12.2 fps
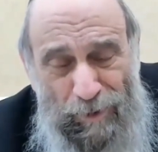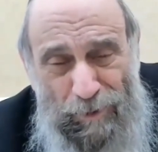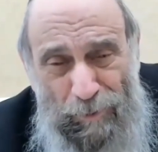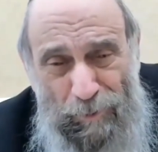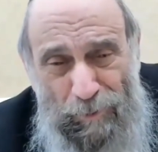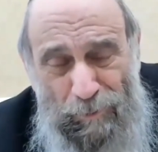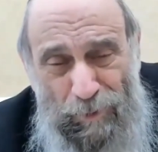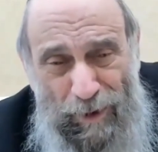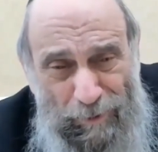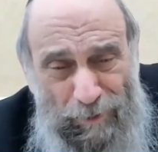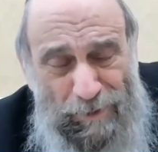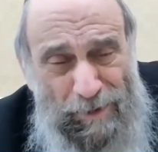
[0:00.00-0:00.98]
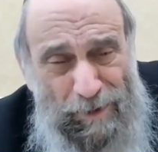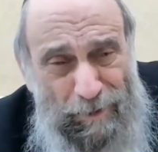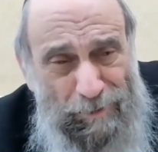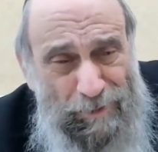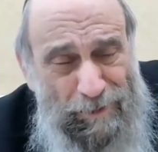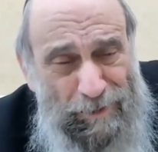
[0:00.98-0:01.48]
to train
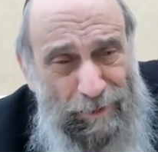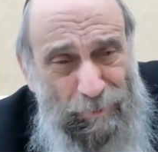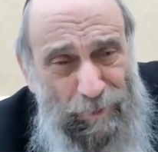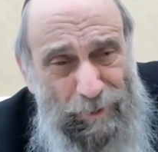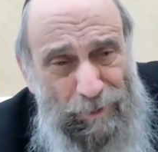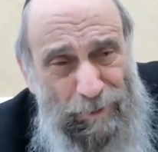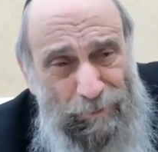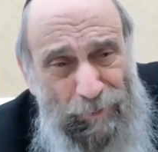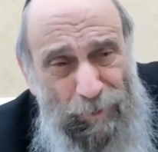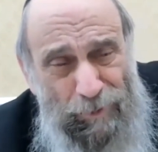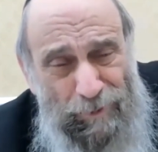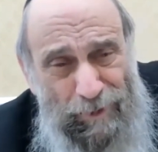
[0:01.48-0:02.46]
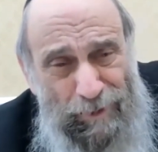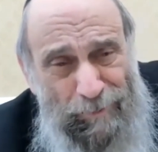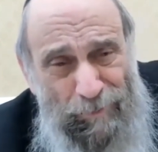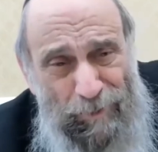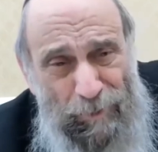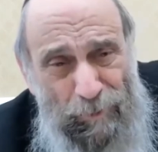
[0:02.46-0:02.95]
ourselves that we're looking forward
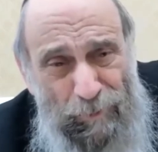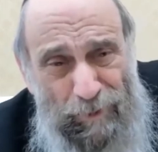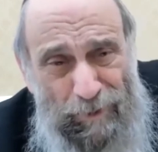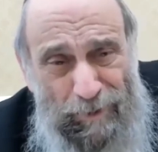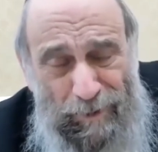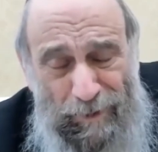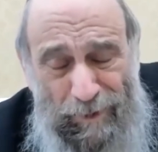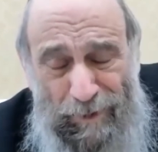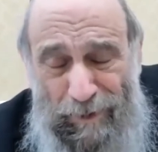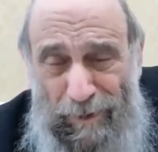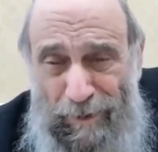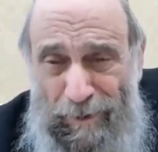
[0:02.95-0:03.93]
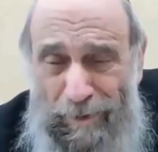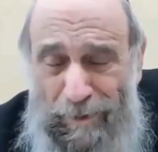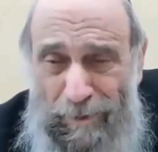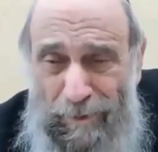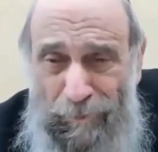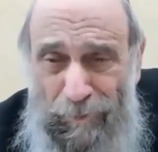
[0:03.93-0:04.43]
to
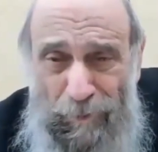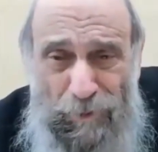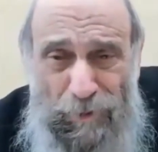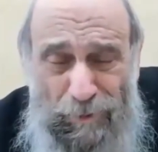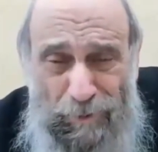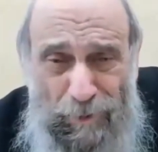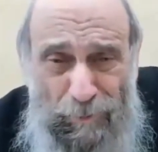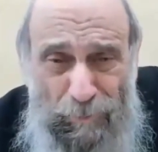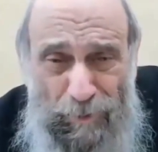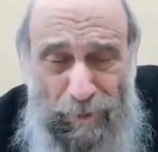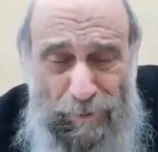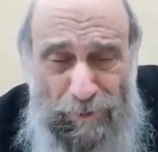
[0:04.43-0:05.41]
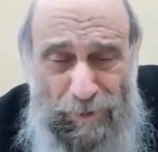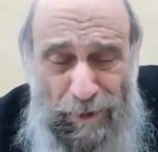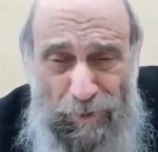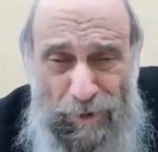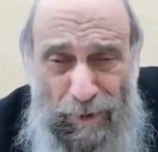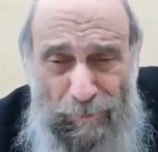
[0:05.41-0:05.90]
the future, to close to
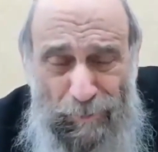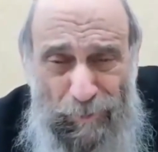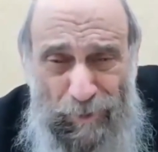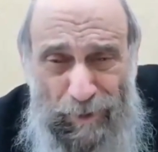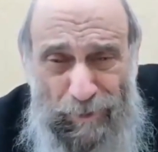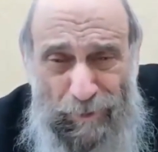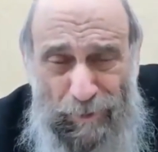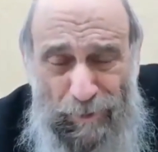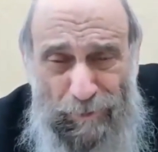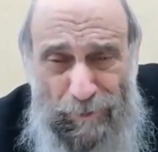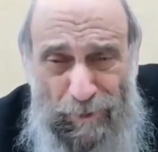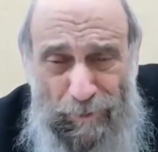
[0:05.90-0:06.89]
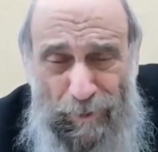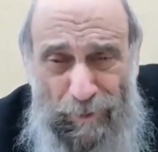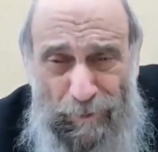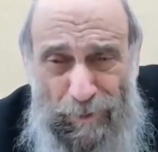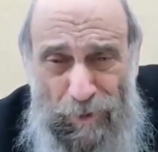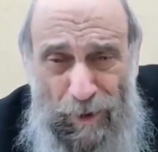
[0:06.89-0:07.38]
Hashem, and close to
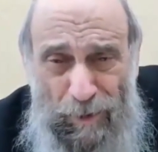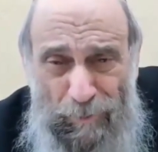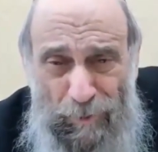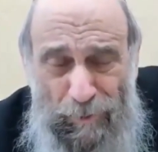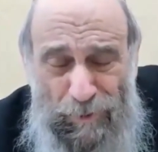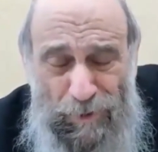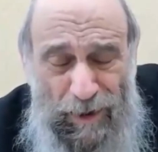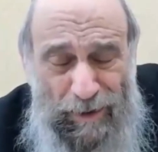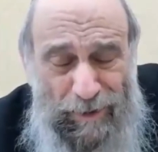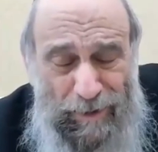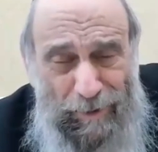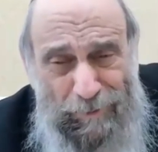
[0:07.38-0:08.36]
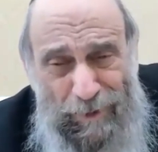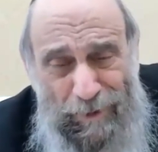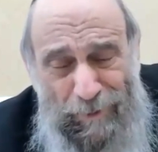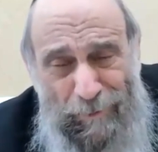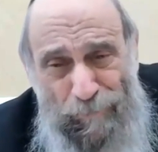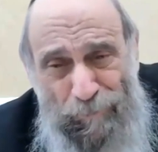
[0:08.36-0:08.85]
the neshama will shine out.
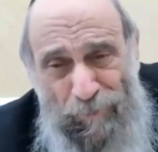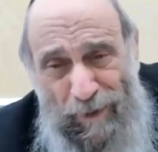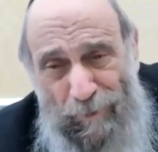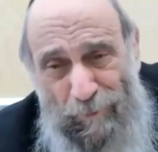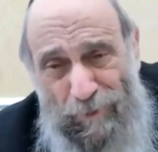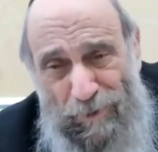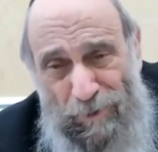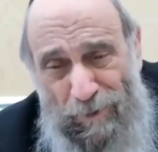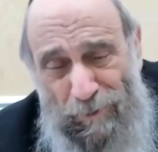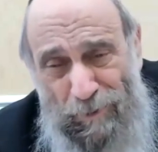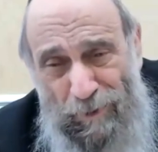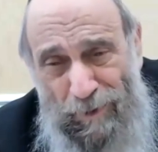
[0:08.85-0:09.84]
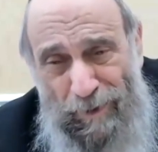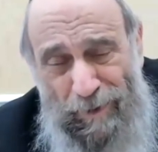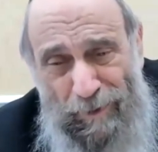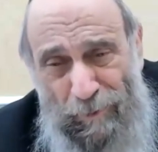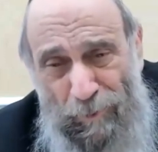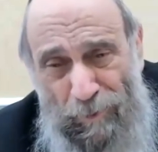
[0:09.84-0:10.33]
And we should,
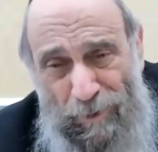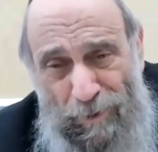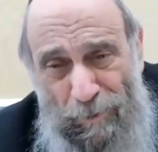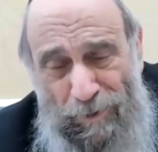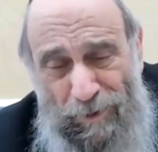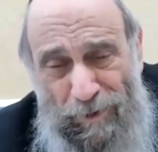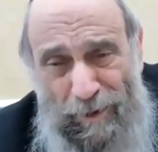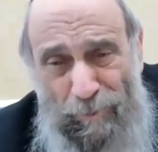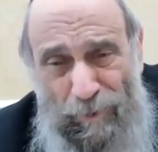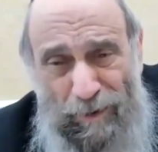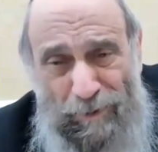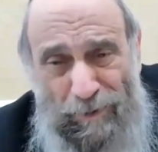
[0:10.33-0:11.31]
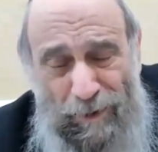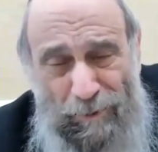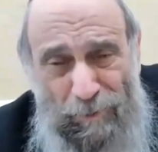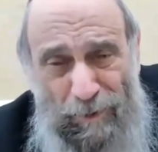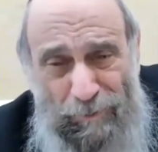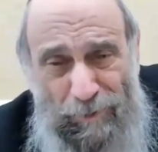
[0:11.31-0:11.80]
and we do think about
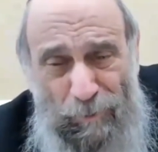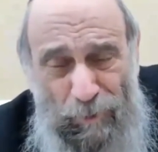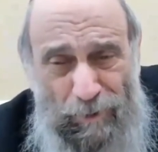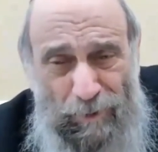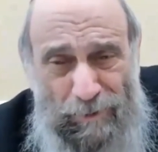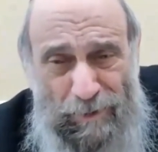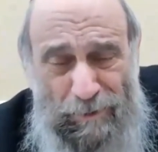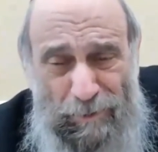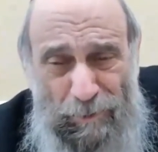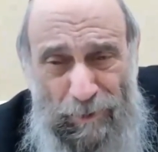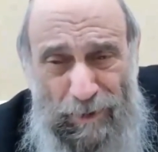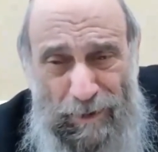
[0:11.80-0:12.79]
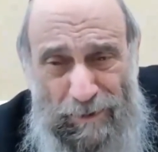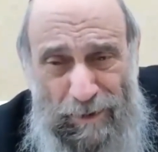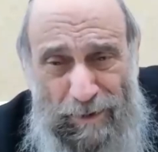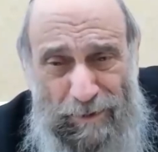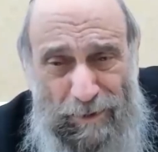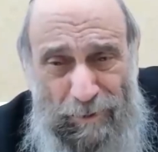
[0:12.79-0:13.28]
that, we have to work on ourselves to realize
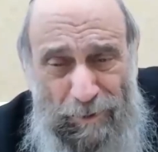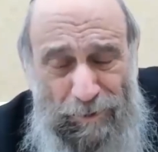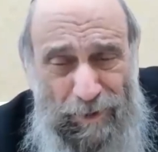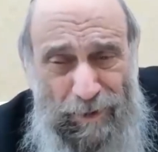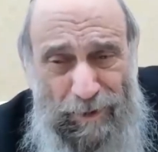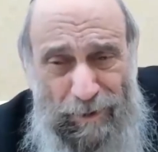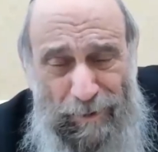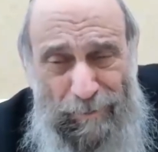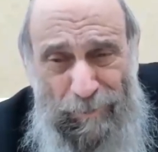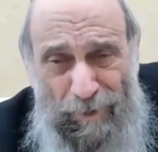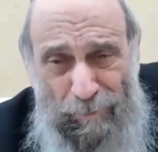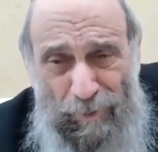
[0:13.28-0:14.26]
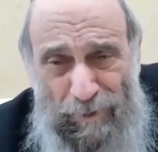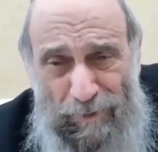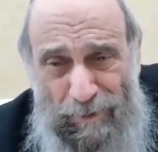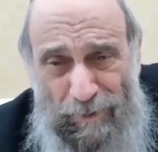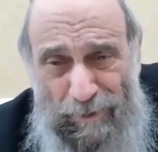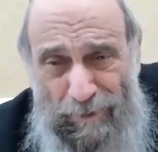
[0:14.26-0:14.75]
that it's a good thing. But